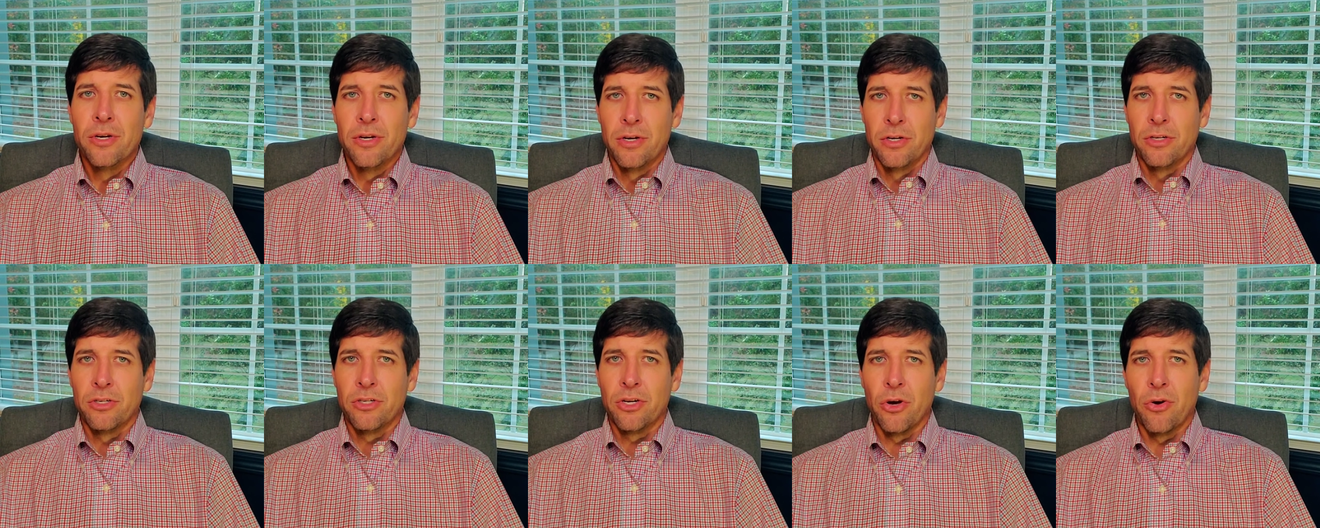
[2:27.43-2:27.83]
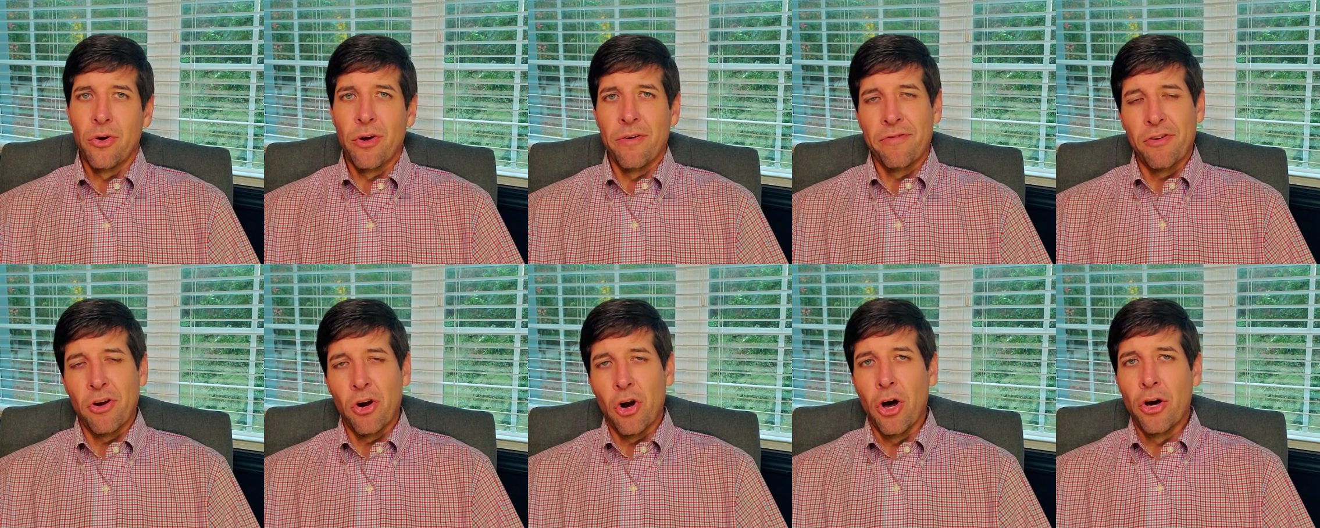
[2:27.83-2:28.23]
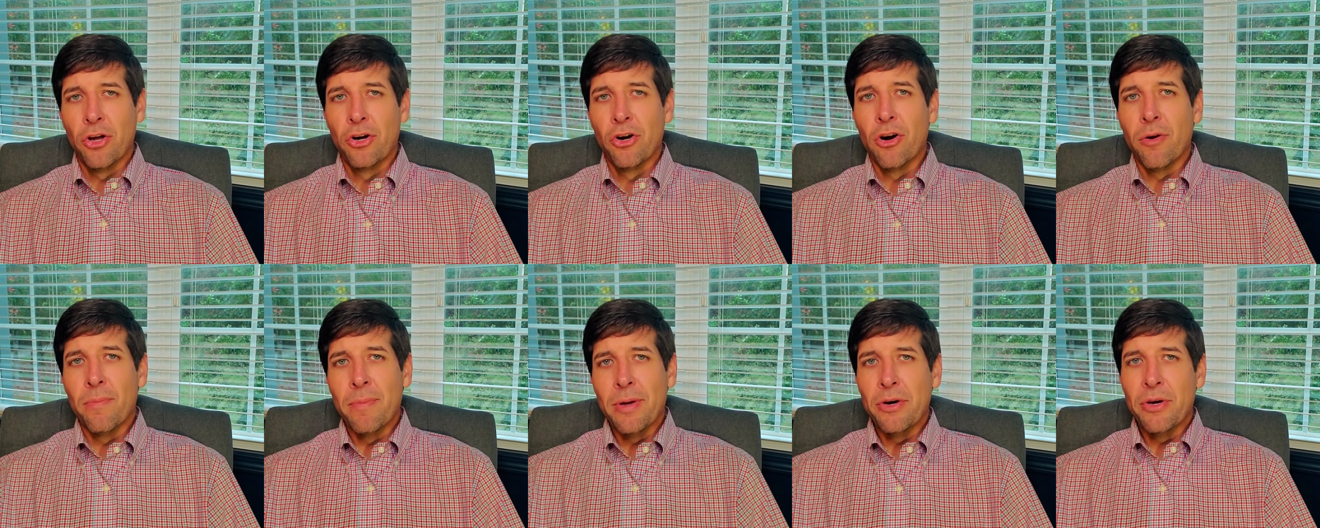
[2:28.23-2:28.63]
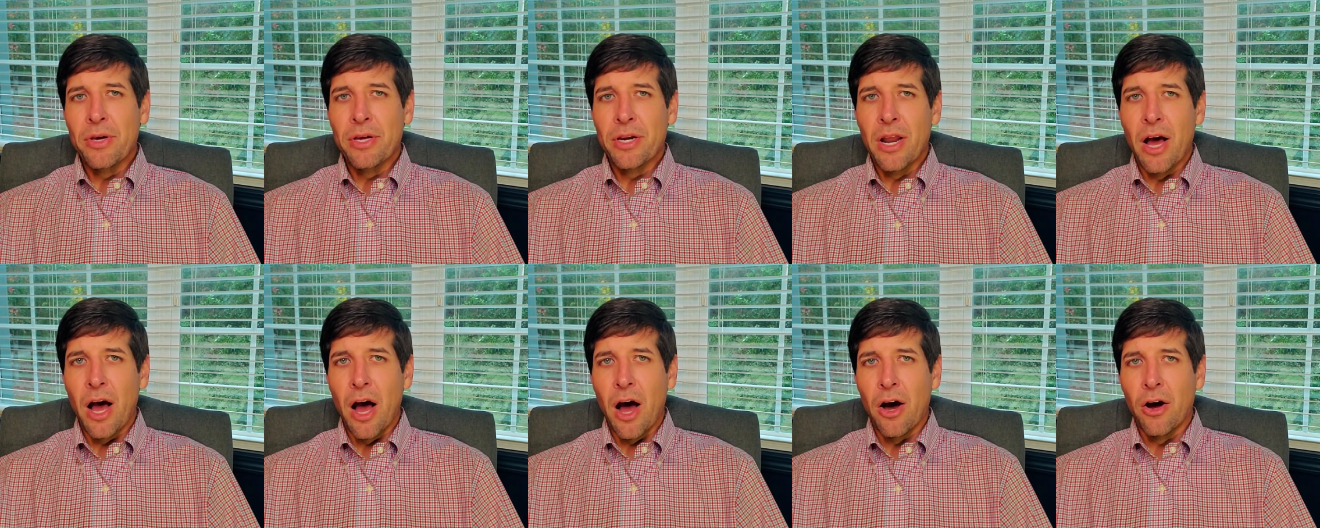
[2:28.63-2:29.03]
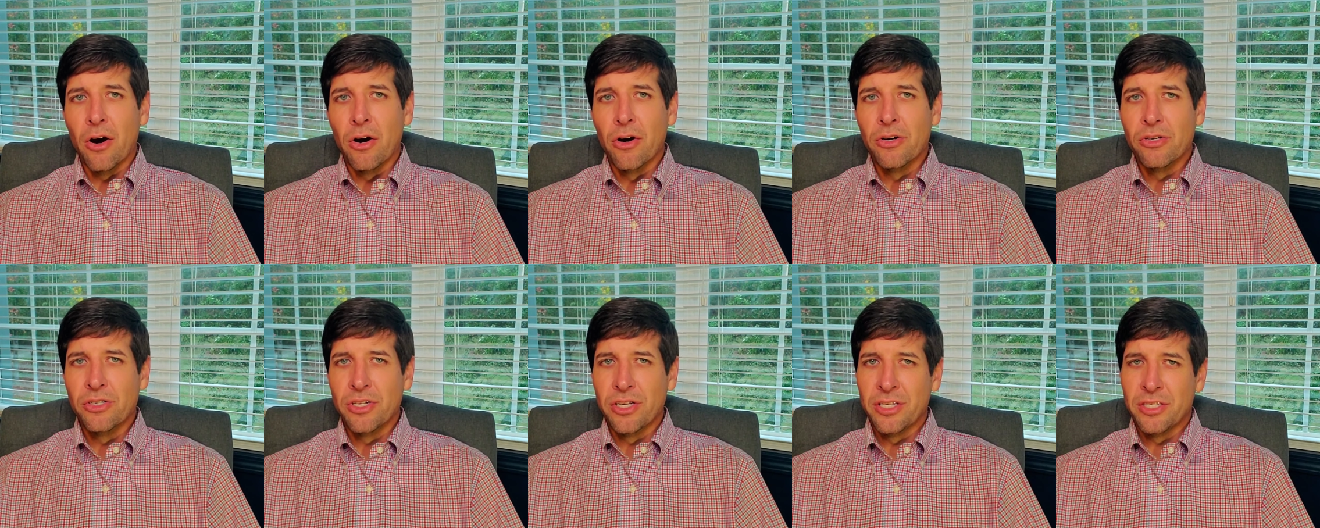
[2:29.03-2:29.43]
So if you're under $1 million,
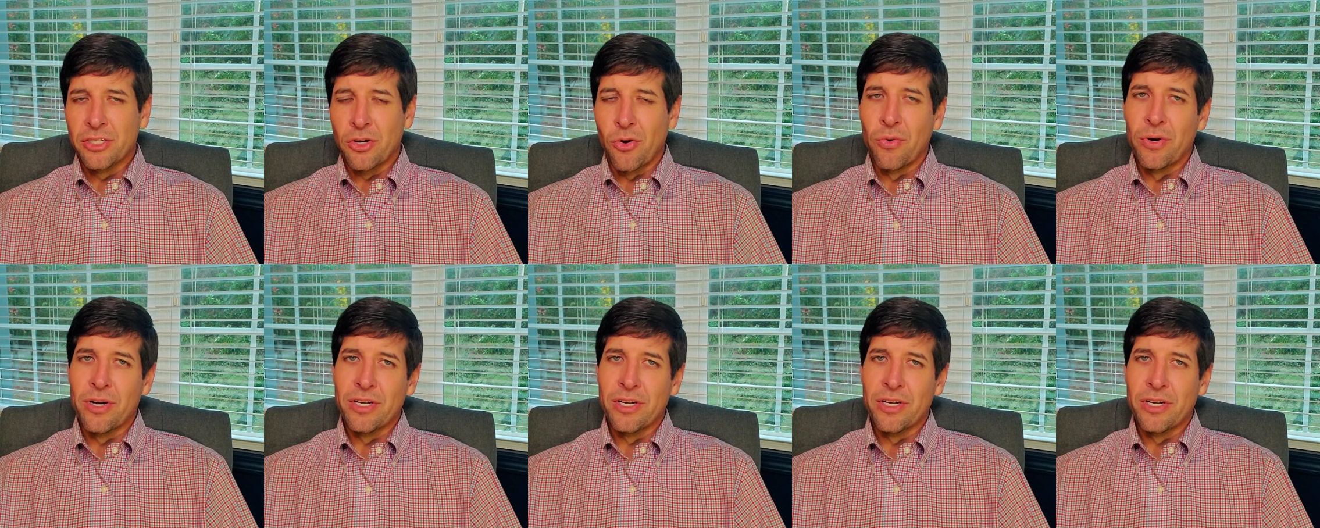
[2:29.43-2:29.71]
it's going